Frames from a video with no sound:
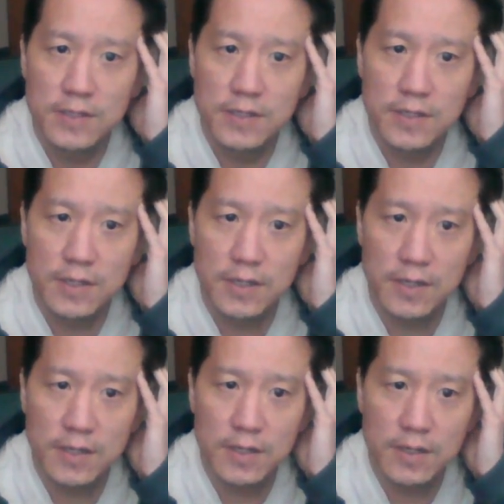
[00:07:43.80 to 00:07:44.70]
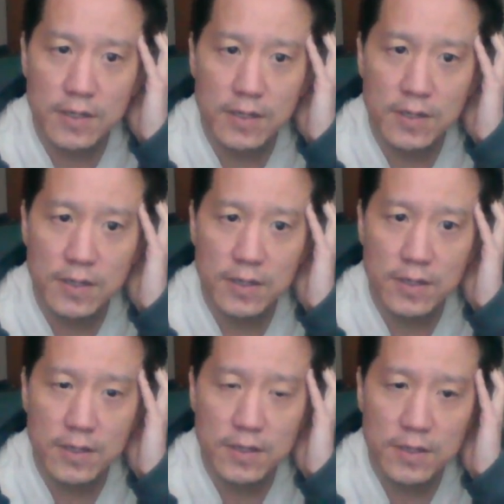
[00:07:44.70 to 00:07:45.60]

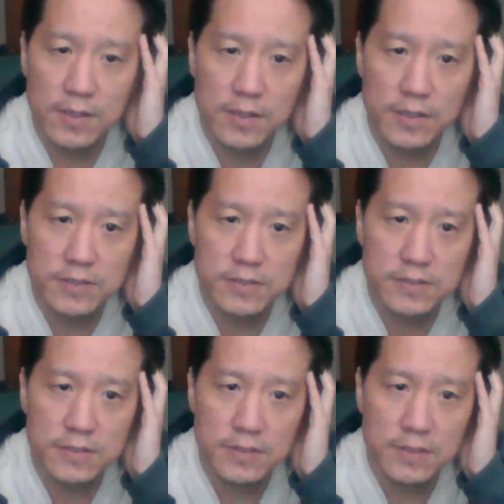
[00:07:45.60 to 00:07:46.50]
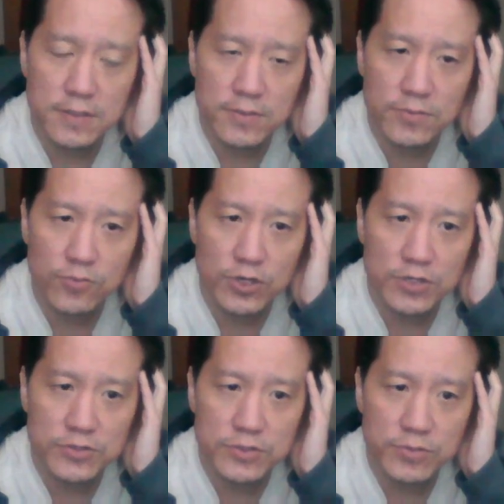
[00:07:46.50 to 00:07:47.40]
Let's see. What
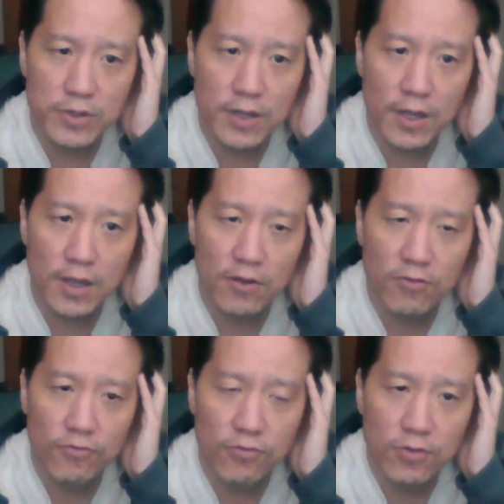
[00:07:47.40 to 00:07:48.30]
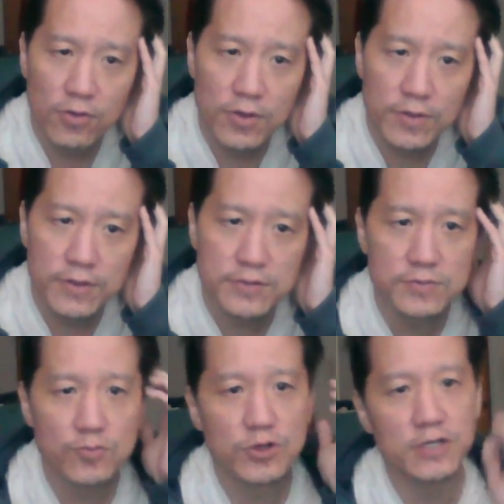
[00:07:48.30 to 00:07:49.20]
else do we have? This
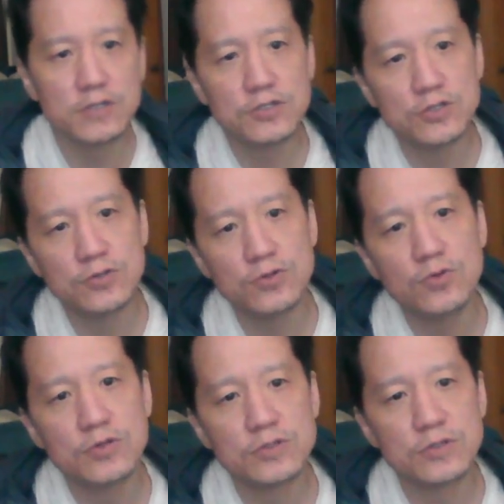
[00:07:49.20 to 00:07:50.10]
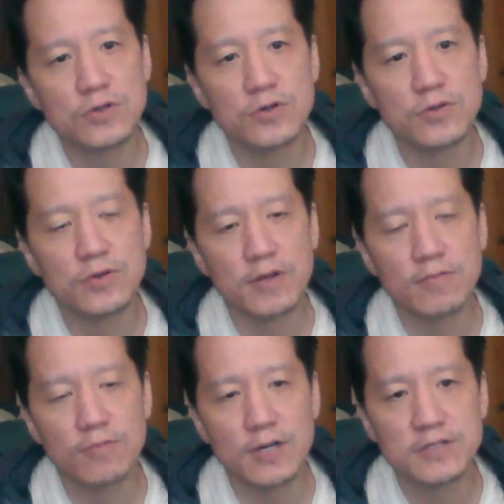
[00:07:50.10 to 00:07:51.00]
is 1 and 2, so the
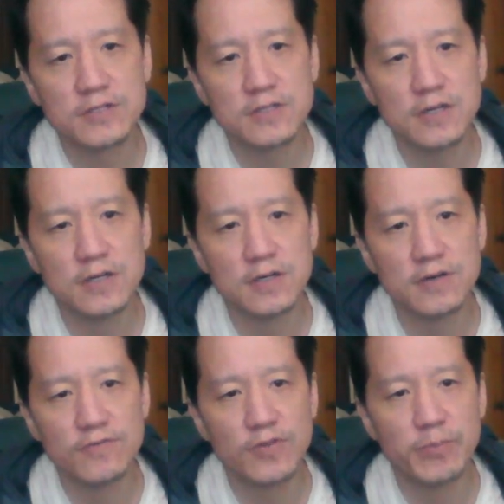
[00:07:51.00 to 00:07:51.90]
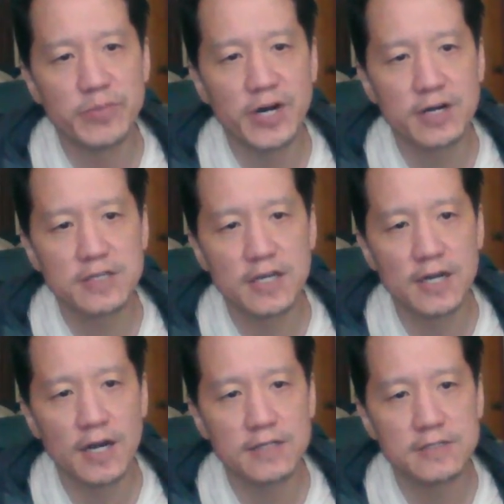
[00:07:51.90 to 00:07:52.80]
rest of the box
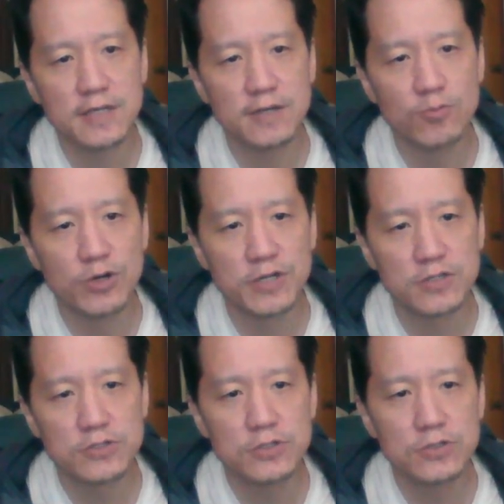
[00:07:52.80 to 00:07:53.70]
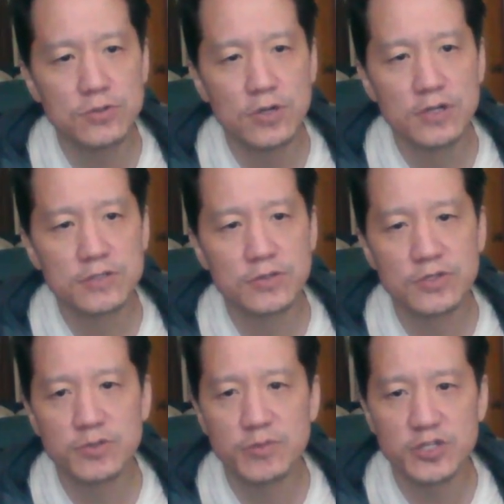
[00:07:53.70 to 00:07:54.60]
cannot contain 1 and 2, so
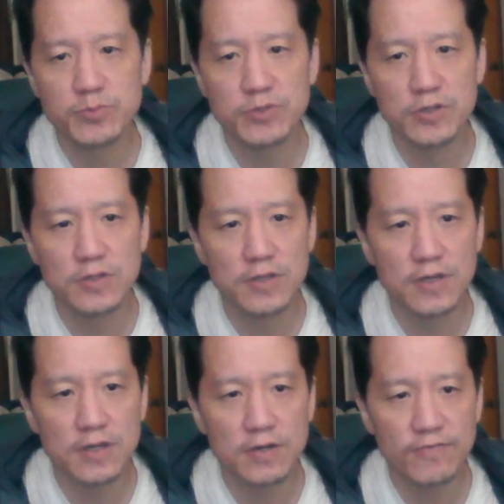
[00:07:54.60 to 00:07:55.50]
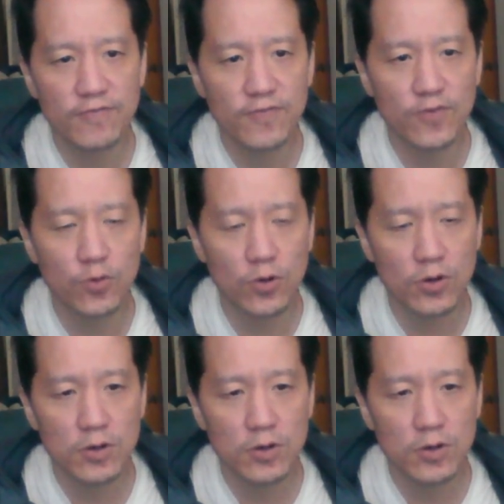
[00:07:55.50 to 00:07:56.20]
this must be then a 4.